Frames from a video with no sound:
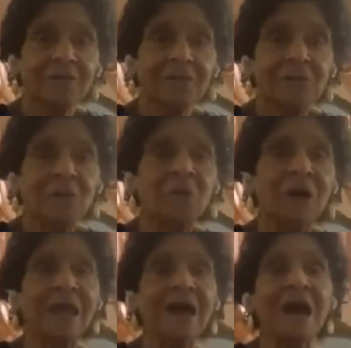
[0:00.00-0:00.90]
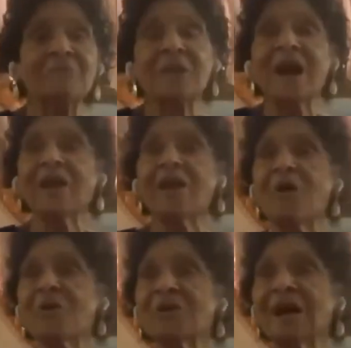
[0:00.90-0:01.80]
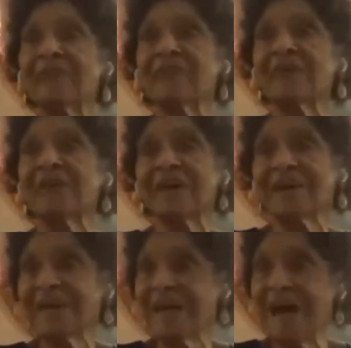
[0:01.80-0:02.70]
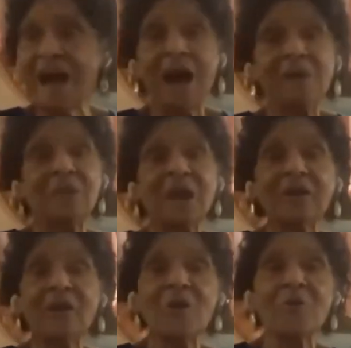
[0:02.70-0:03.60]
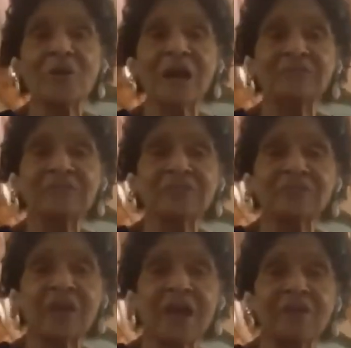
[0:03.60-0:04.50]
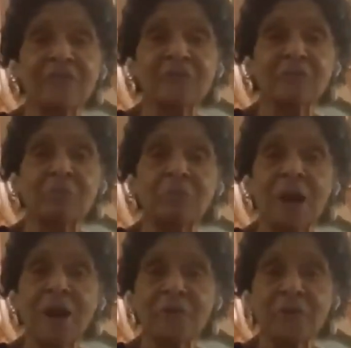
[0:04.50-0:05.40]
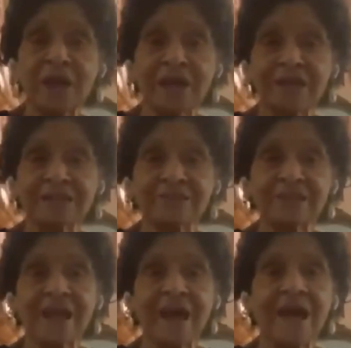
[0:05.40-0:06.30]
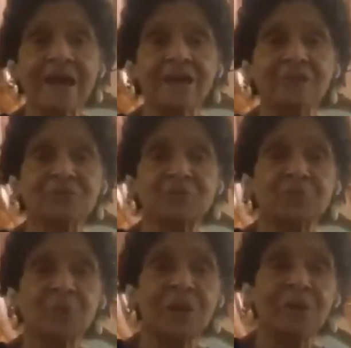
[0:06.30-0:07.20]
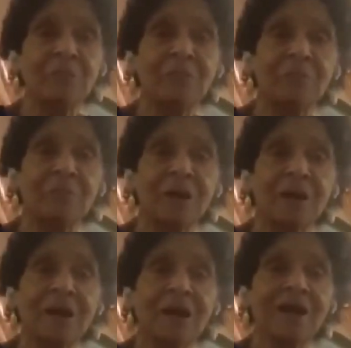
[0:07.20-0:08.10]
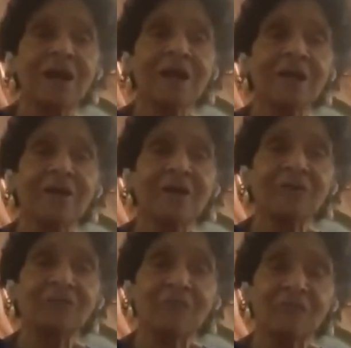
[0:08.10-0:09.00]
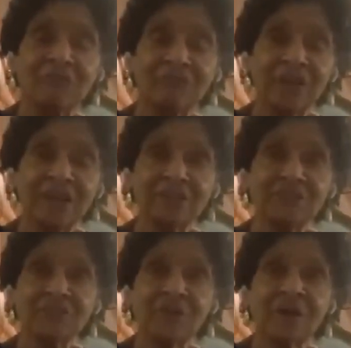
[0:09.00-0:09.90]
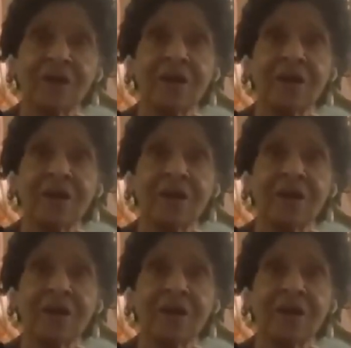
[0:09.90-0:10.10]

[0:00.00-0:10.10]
Well, I'm not hungry. I'm not hungry. I just came from a Paris and I had shrimp and fish,